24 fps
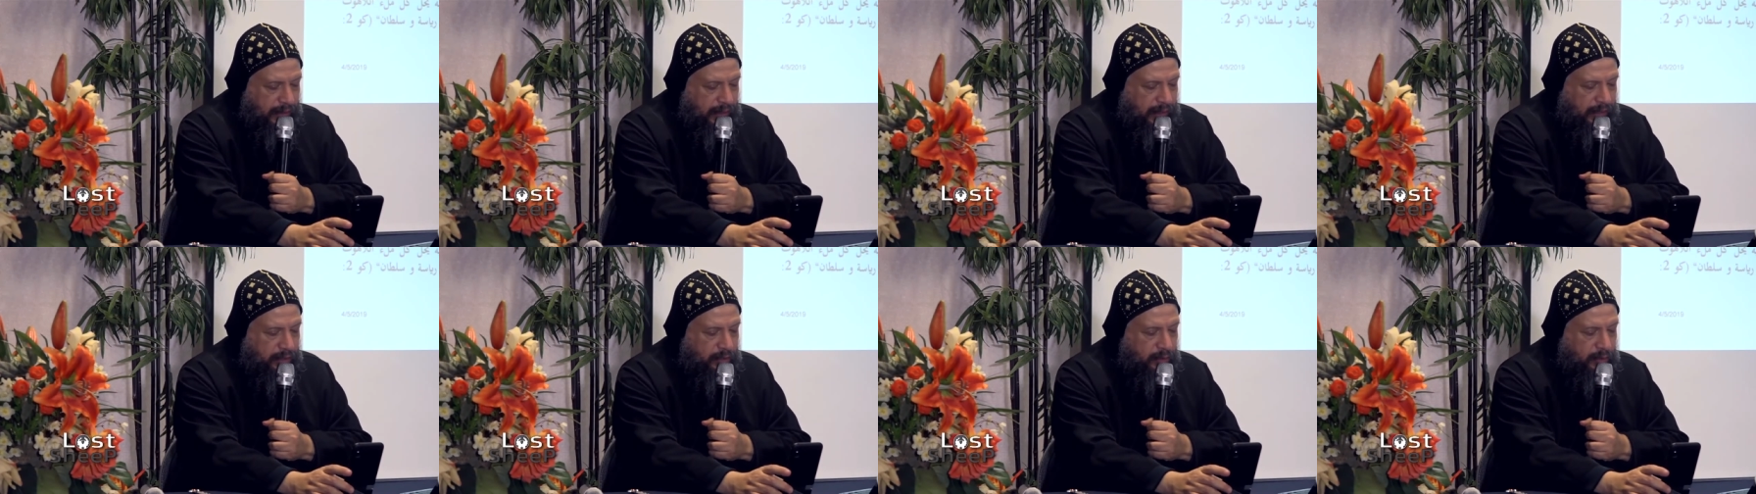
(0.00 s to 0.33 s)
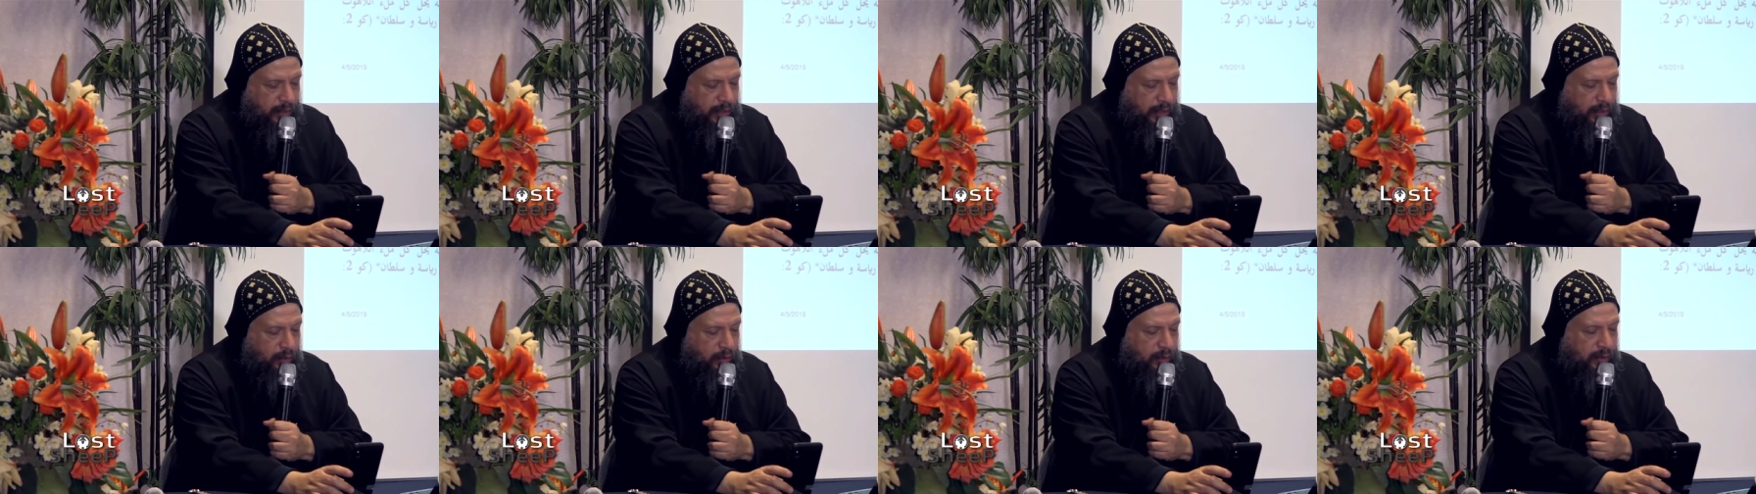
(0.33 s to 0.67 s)
And you
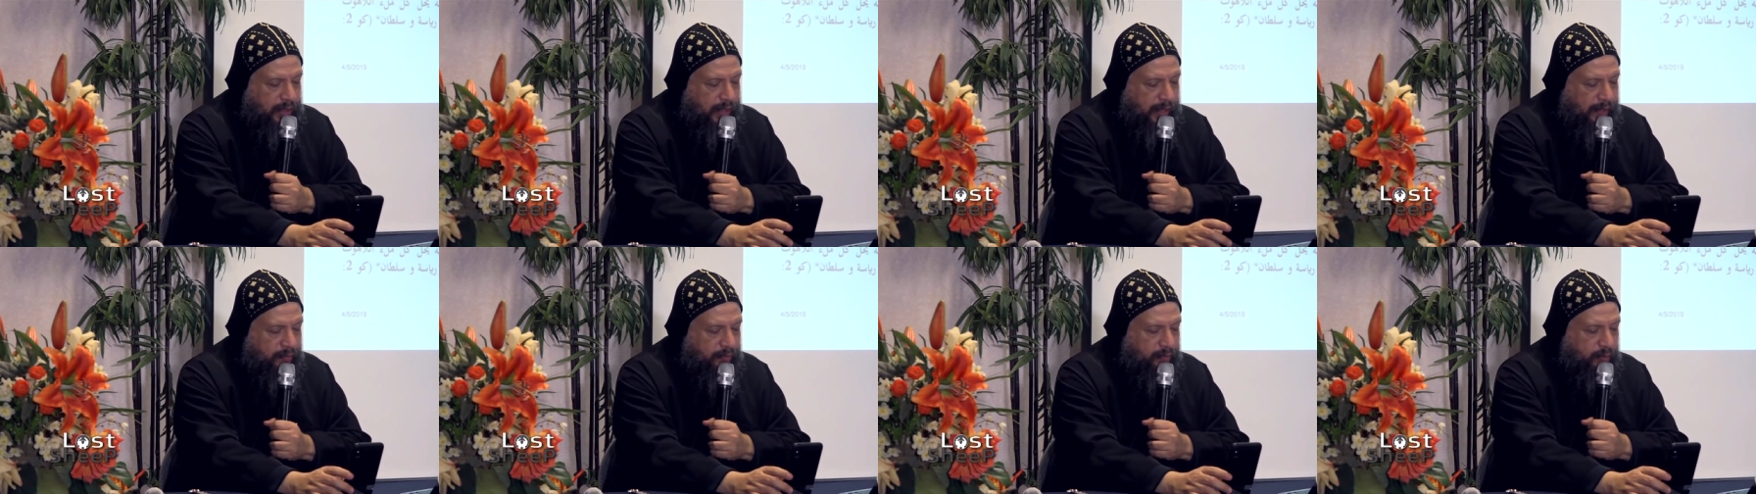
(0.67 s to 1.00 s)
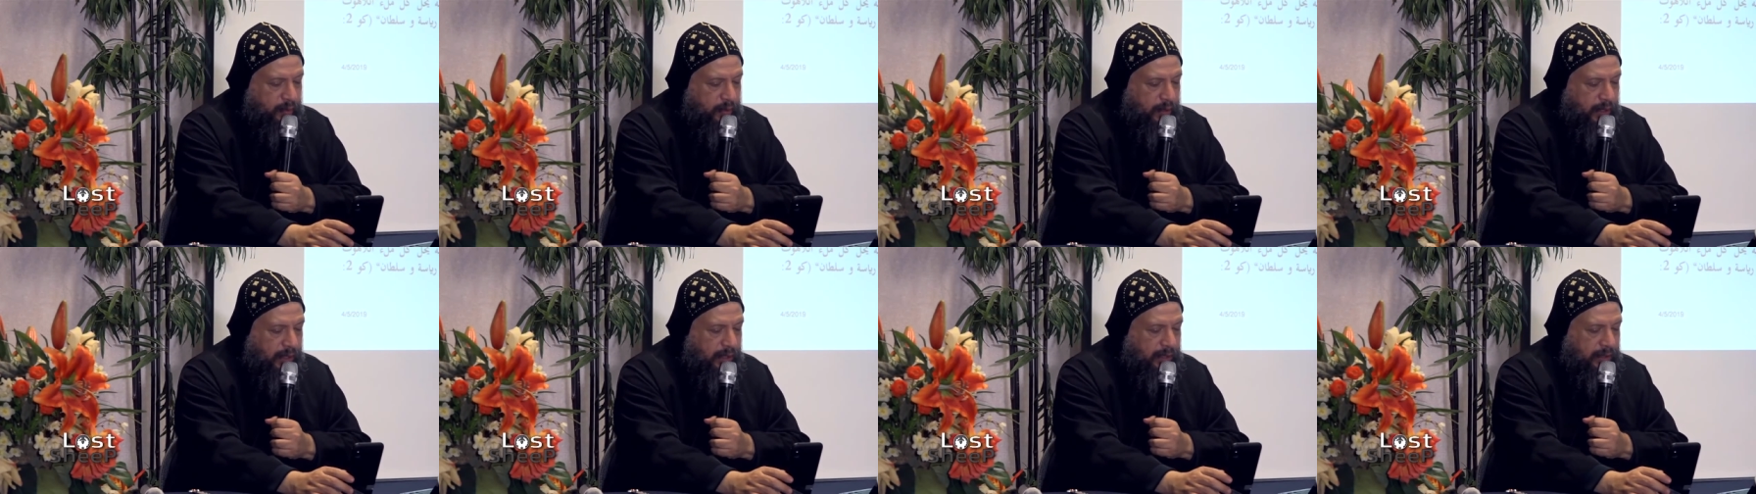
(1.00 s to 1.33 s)
cannot have
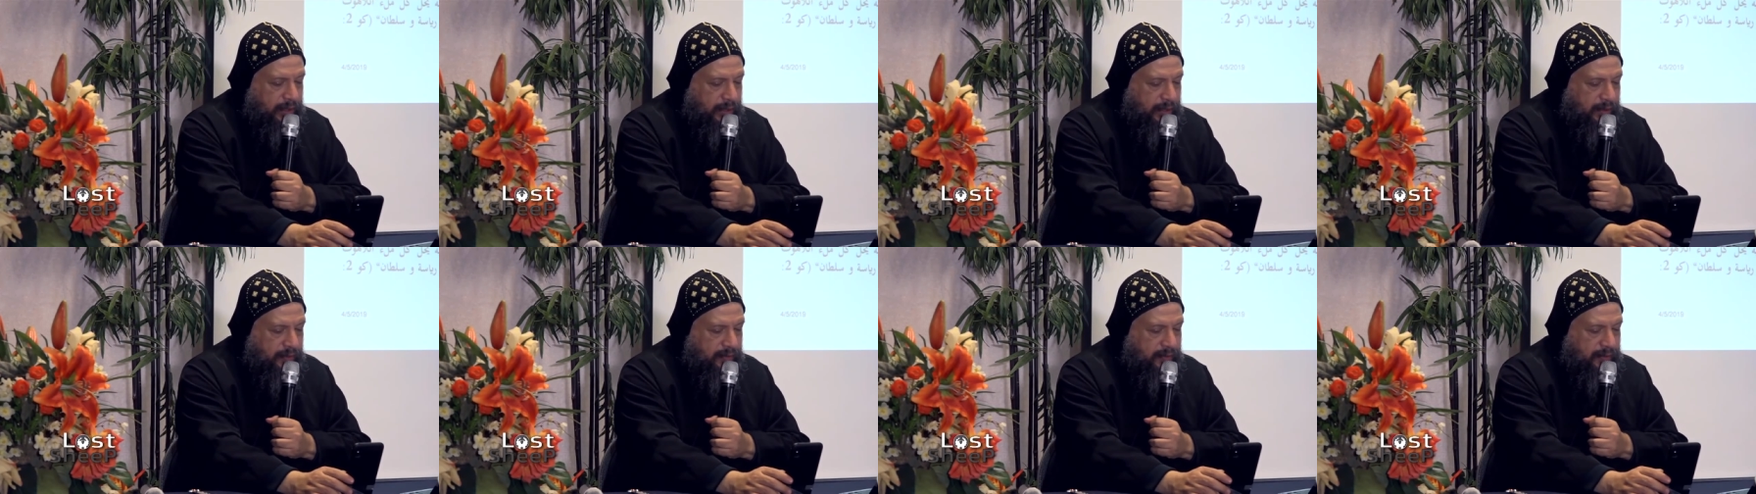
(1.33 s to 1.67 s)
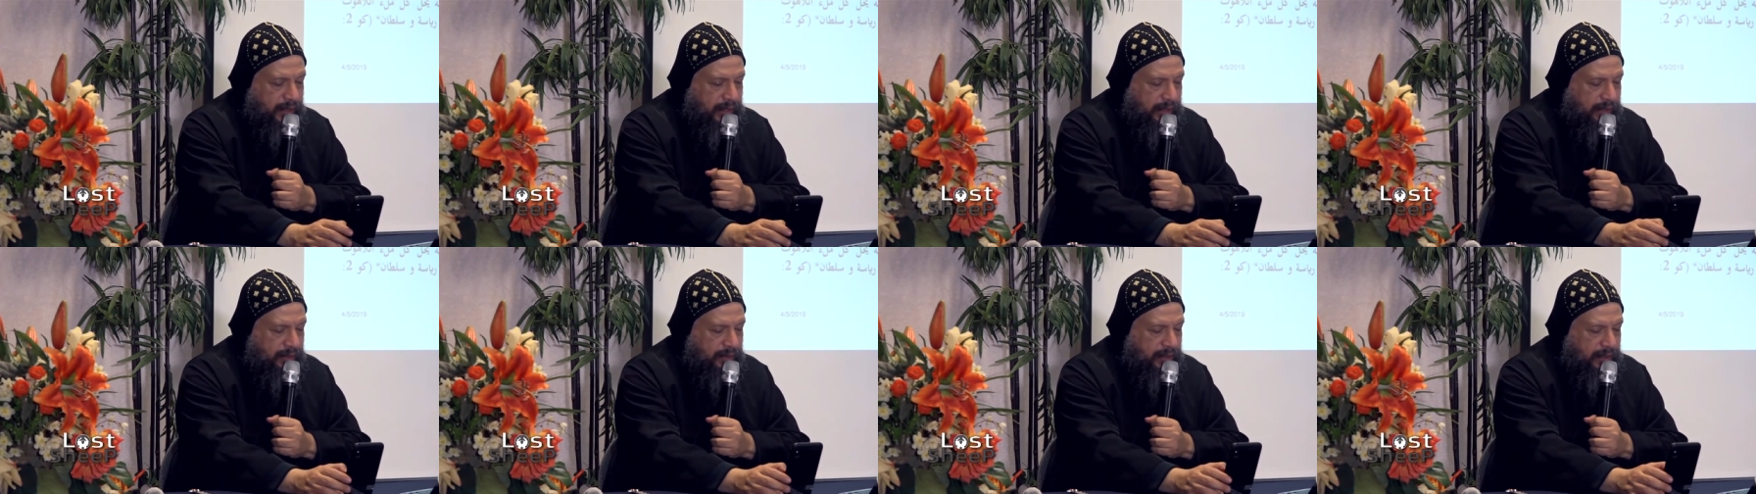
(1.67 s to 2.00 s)
your
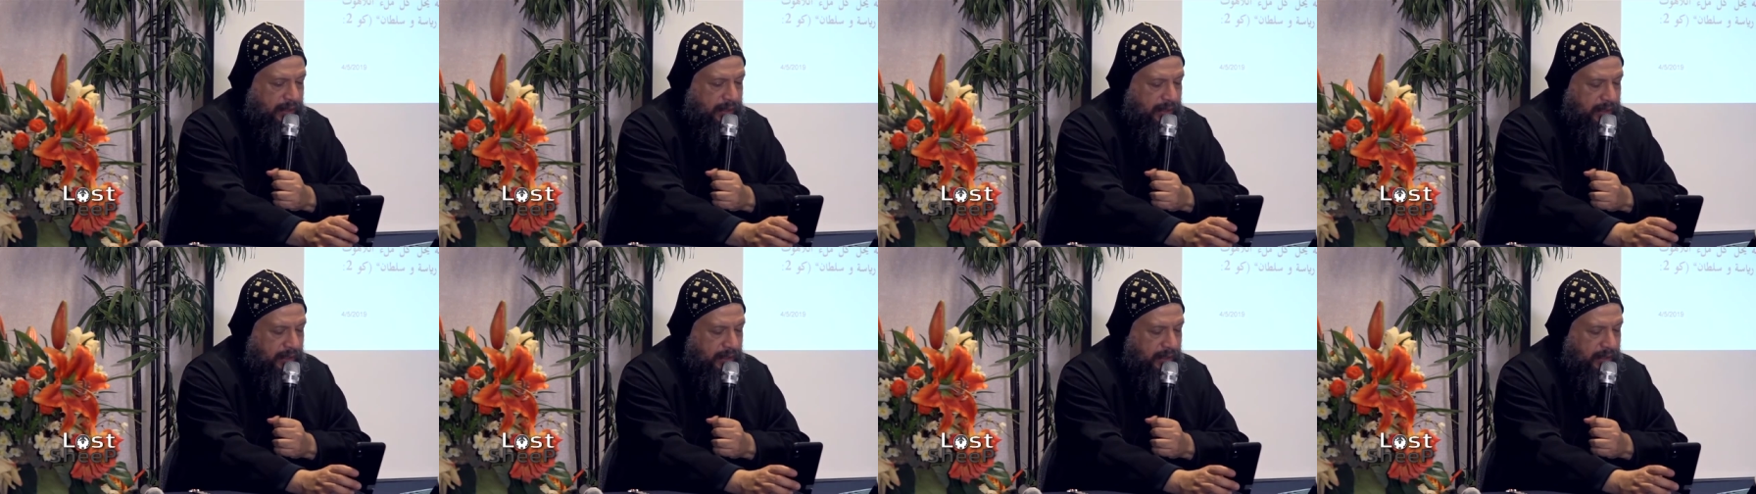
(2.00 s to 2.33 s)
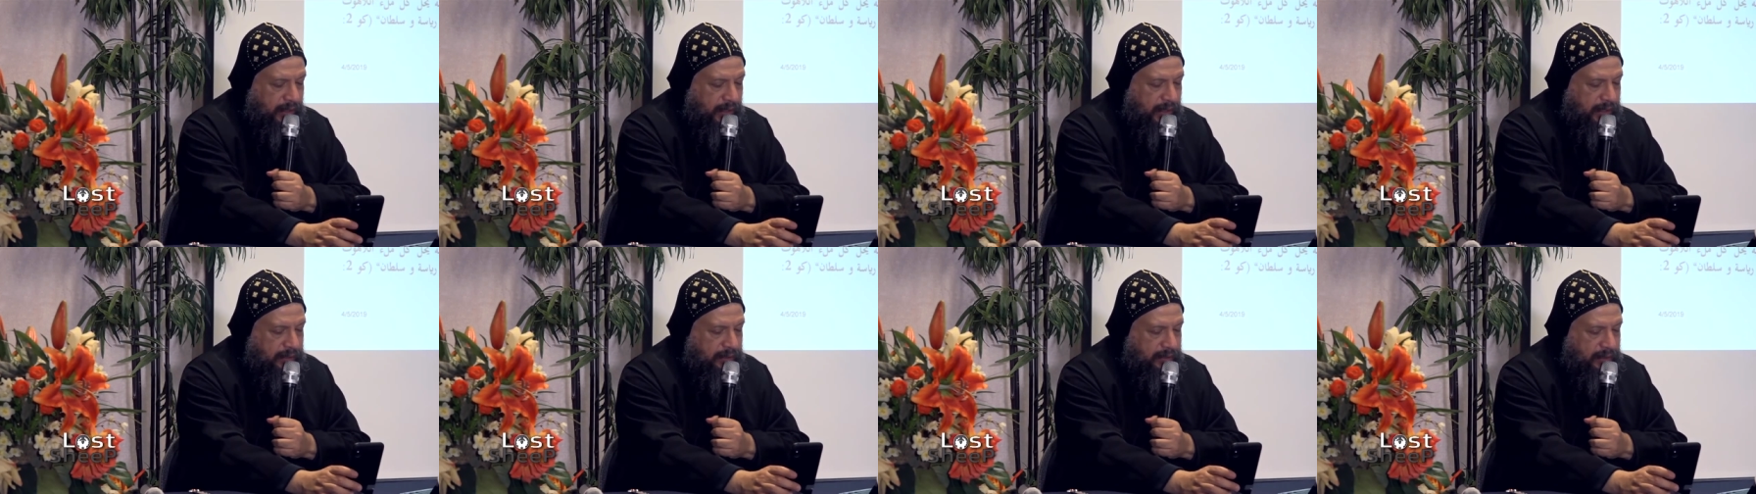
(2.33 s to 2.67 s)
understanding
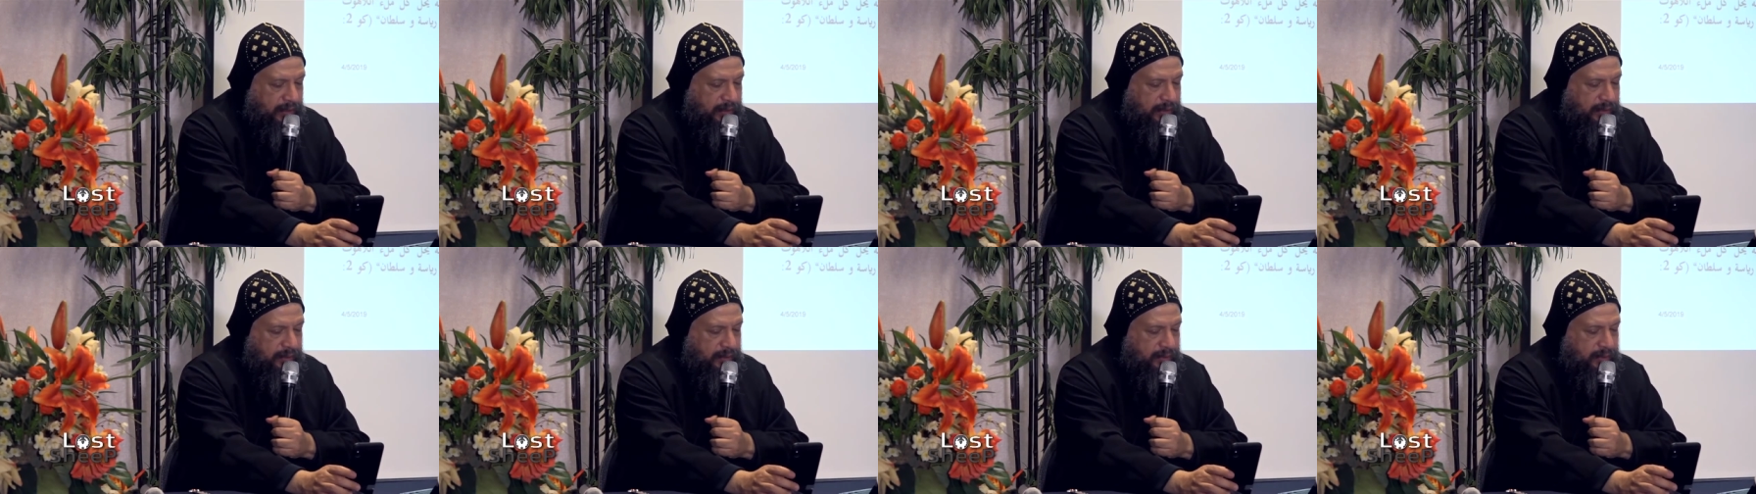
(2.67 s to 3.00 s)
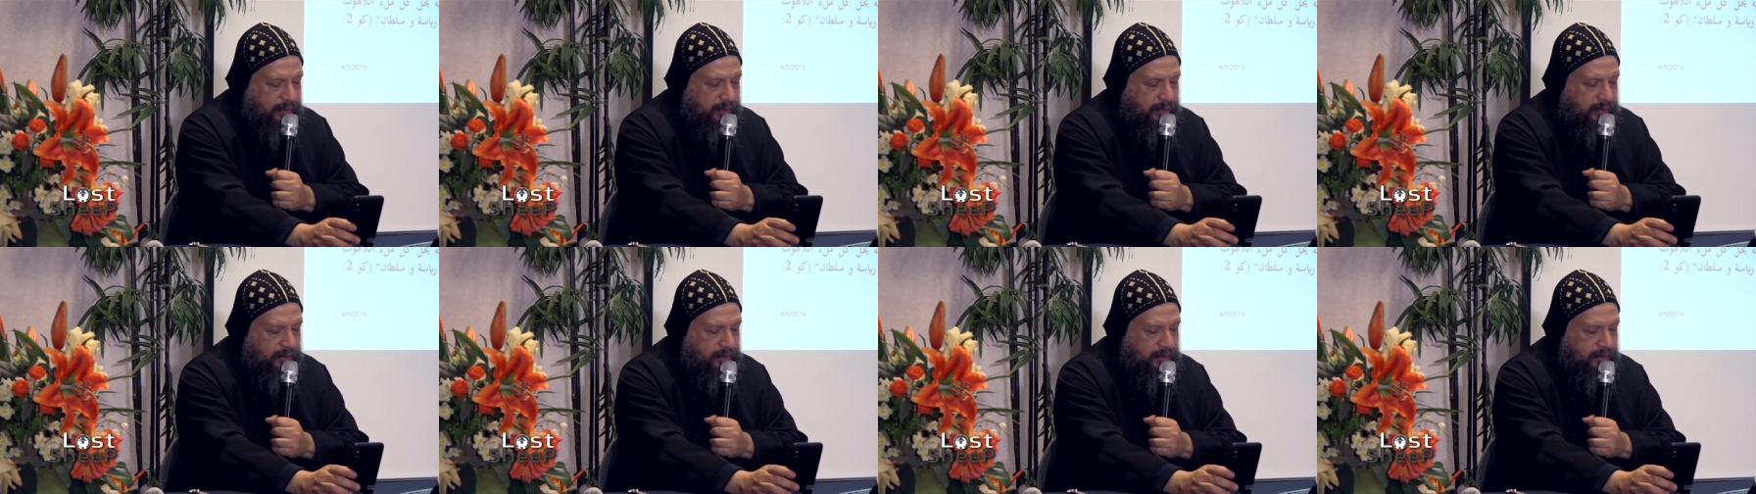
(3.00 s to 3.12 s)
enlightened